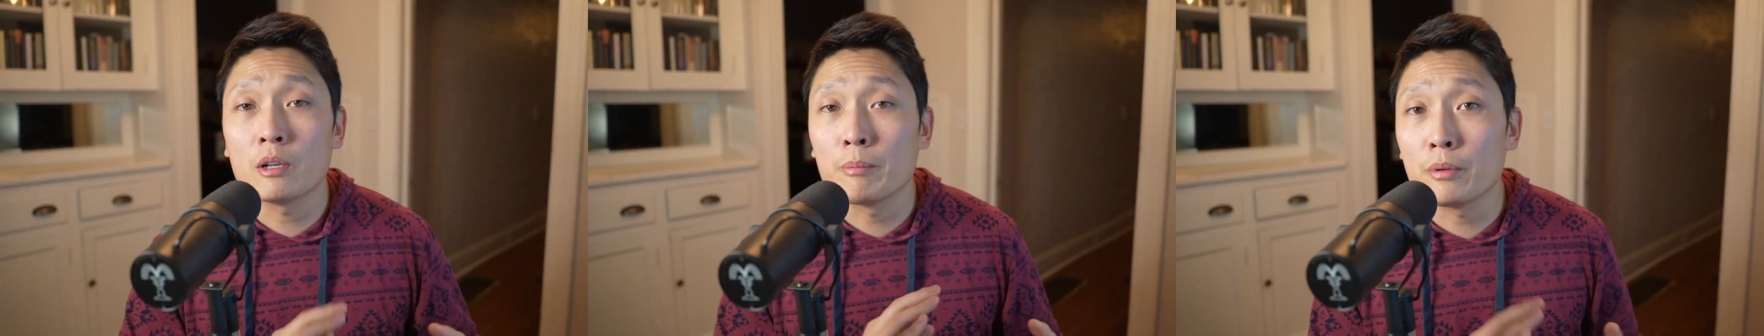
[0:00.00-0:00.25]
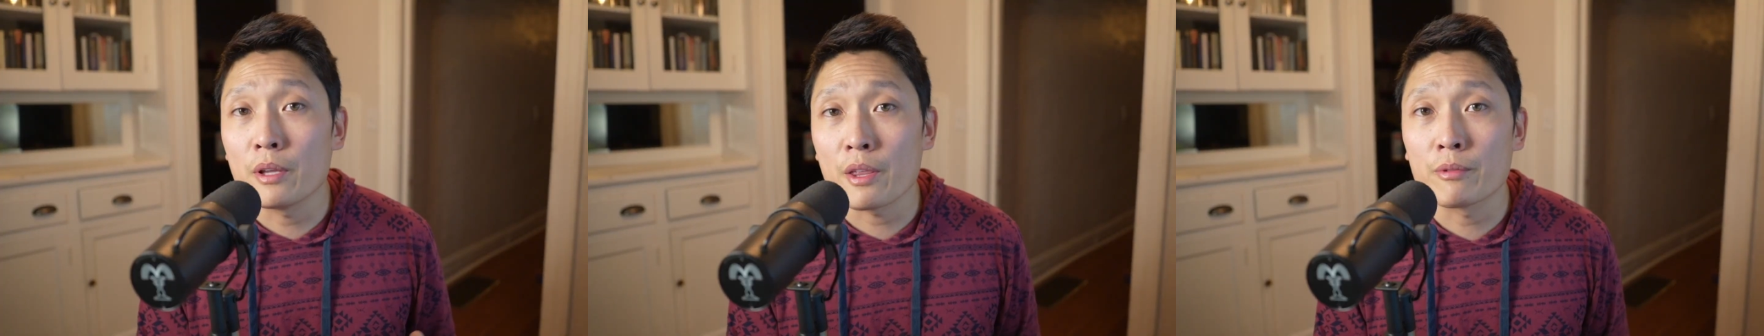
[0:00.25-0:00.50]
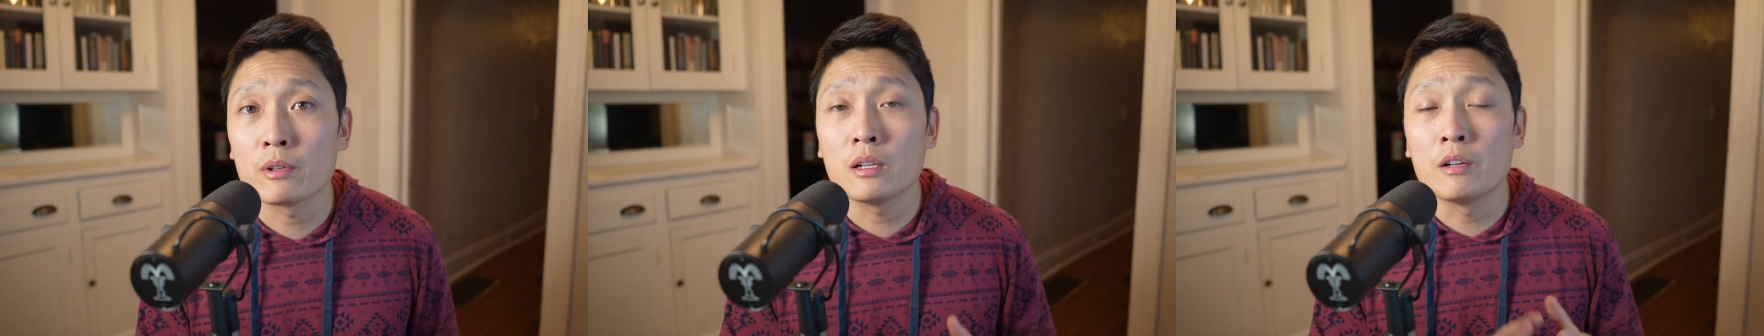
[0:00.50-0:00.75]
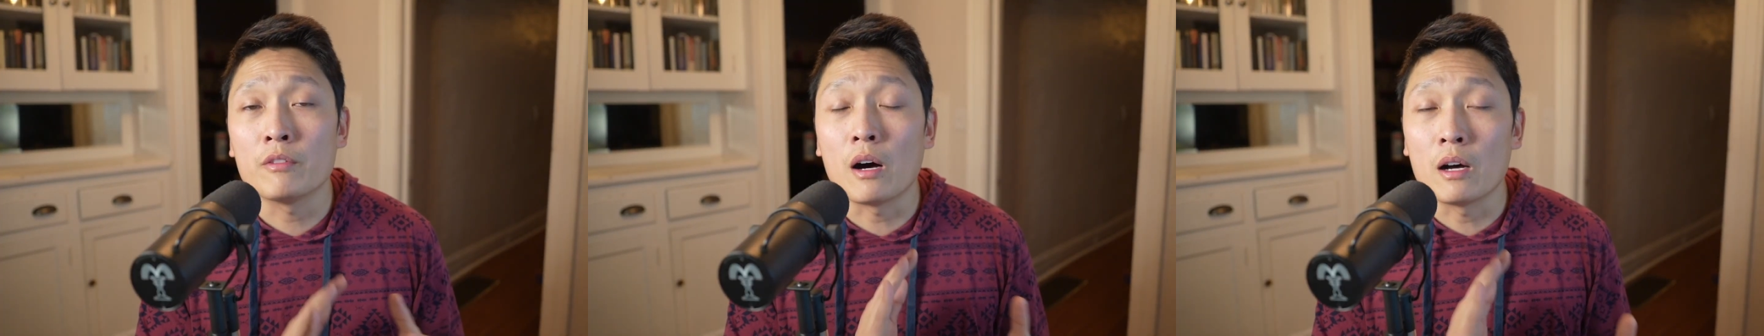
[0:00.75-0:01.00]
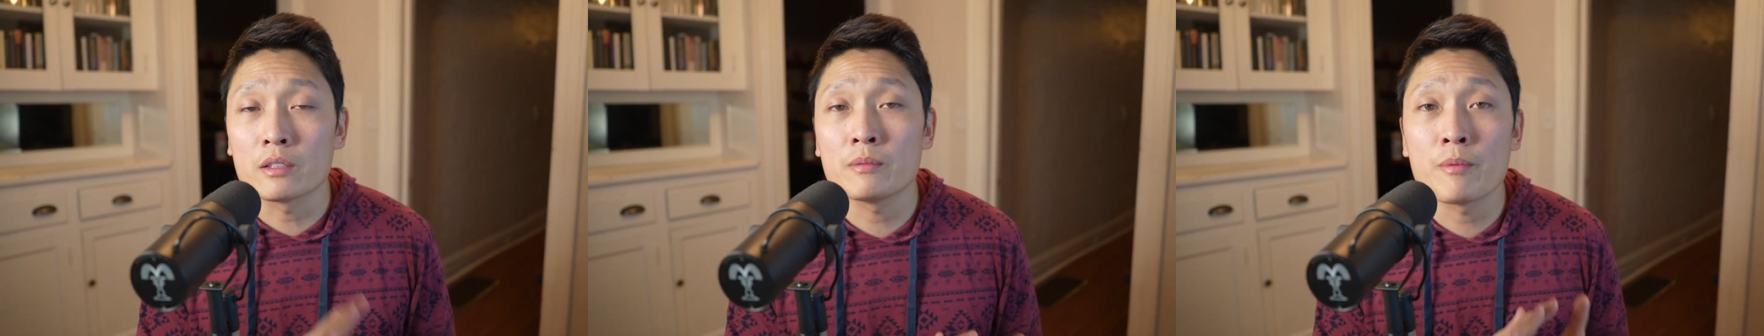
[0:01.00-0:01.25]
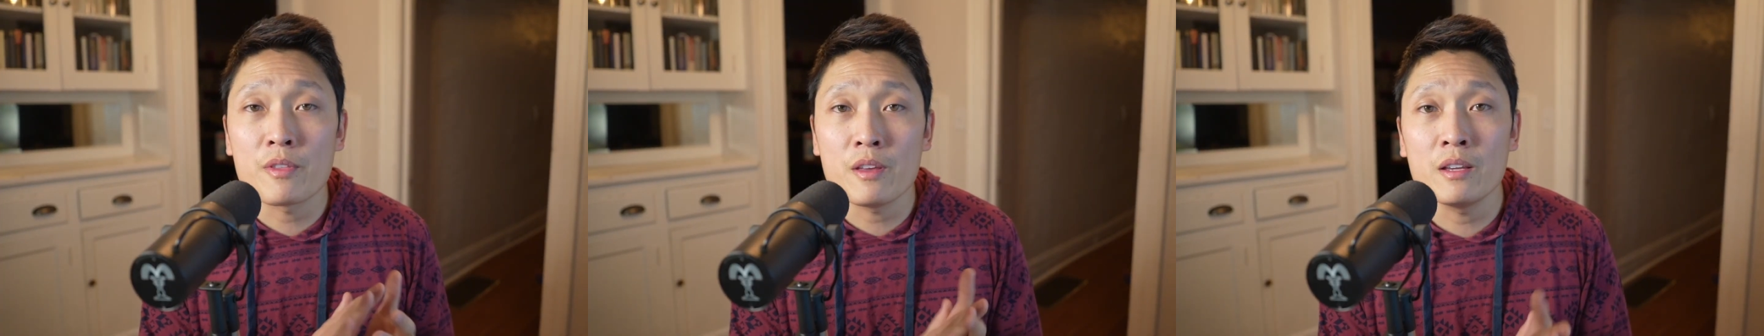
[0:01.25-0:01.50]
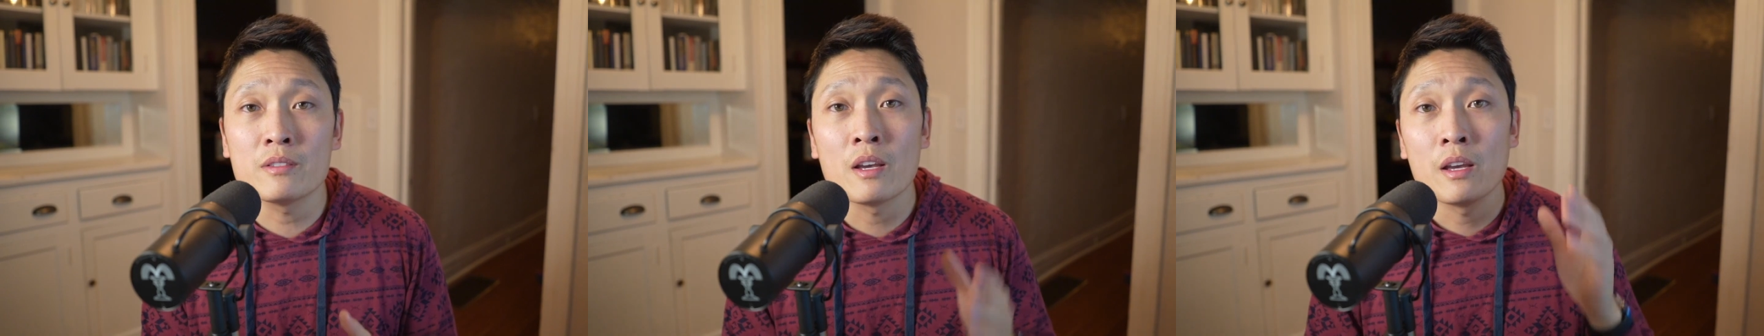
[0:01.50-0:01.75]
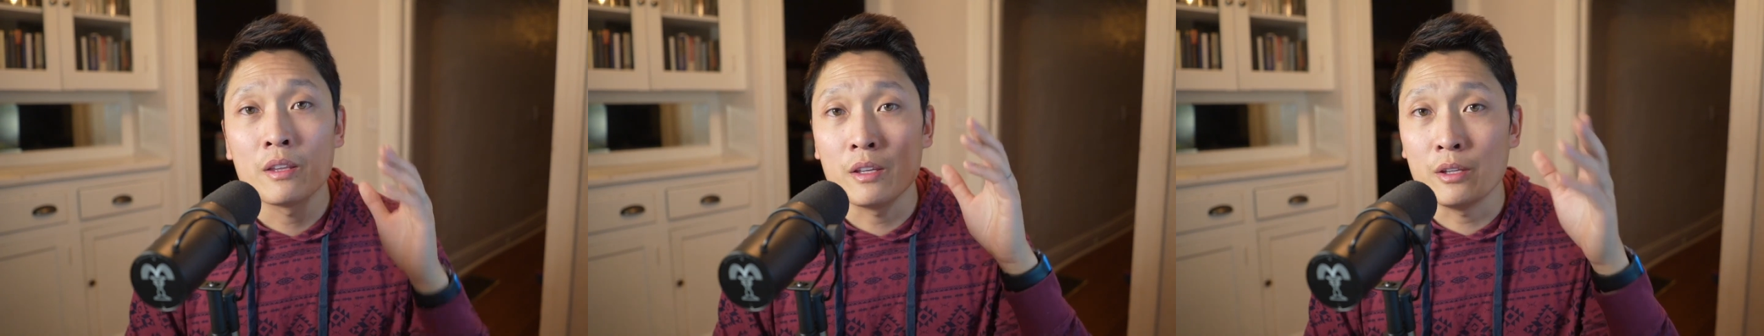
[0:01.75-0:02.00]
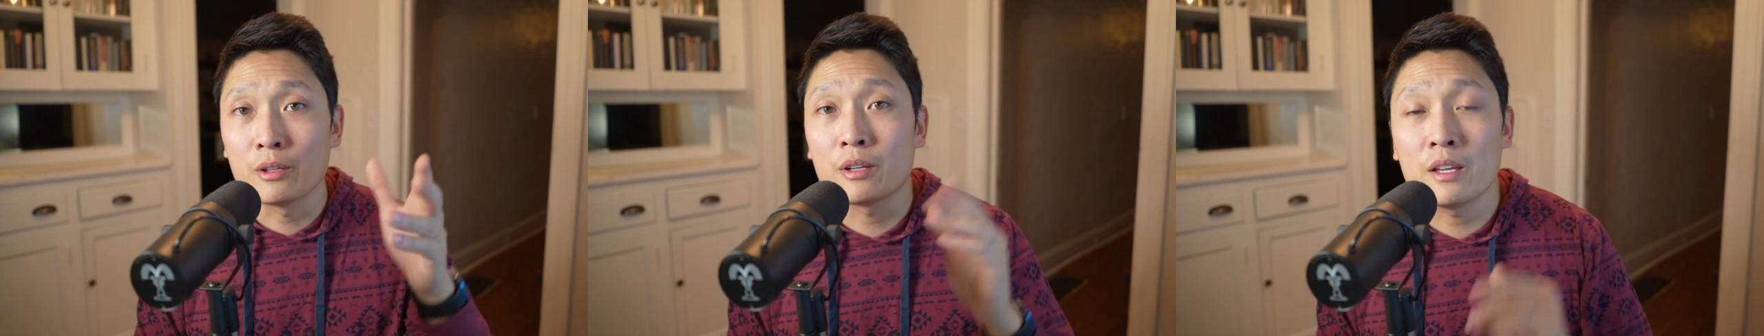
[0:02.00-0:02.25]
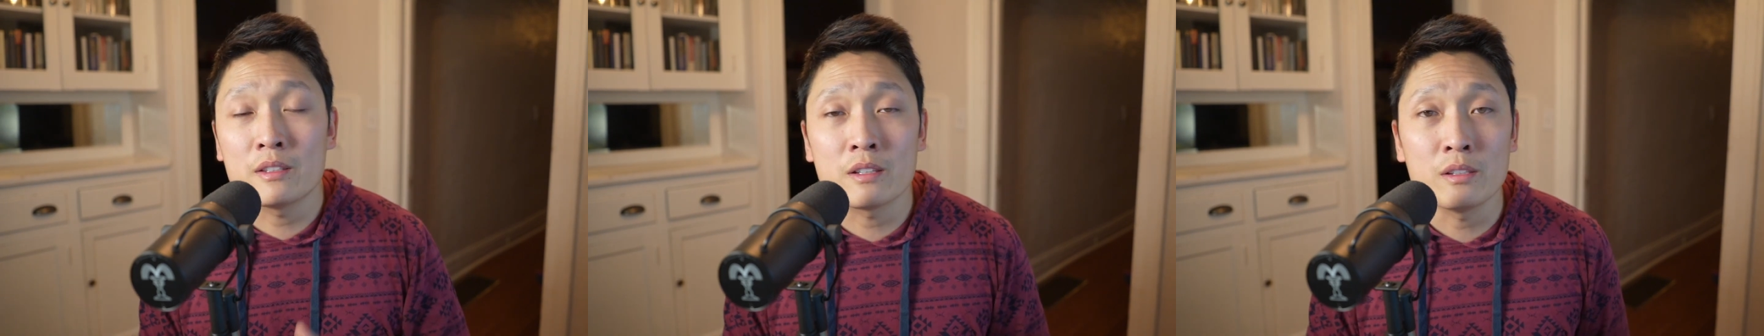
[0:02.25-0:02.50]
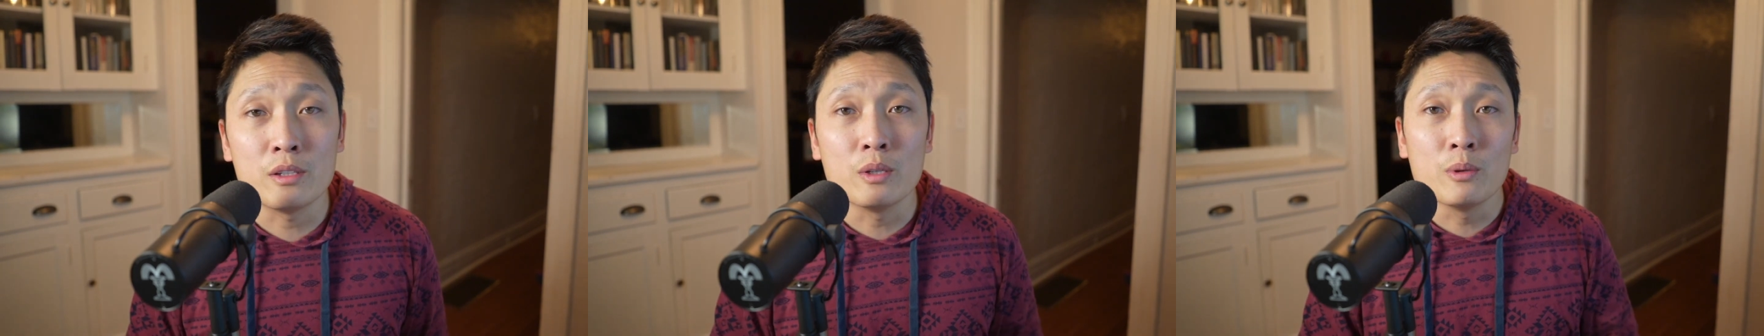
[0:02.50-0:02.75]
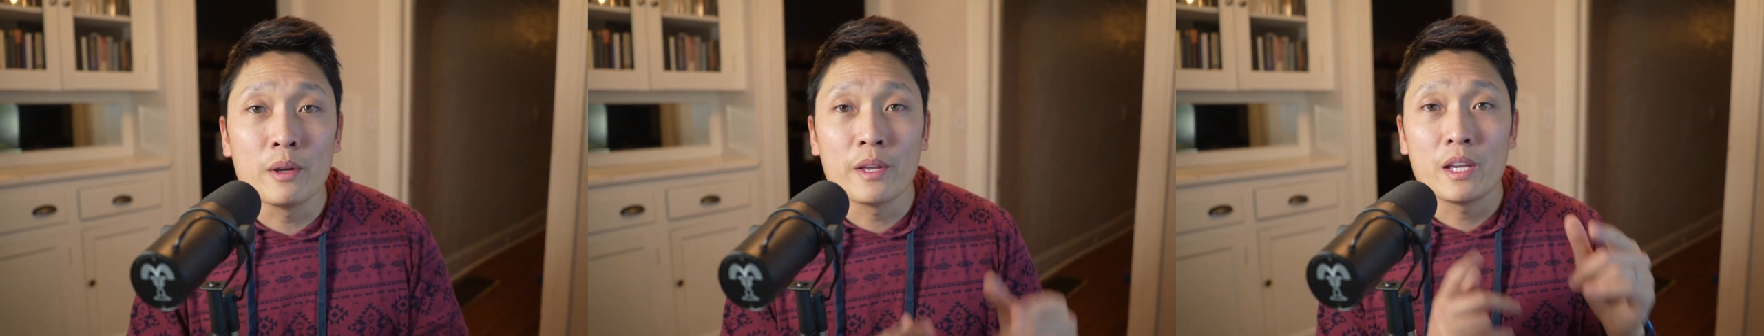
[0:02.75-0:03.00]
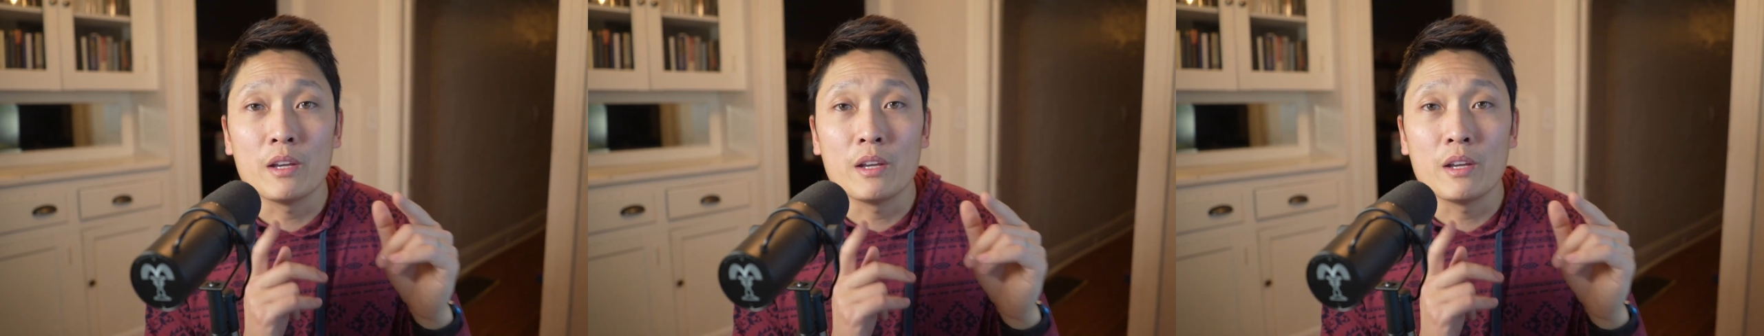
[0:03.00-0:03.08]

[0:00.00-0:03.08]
a plethora of awesome things that your kids can do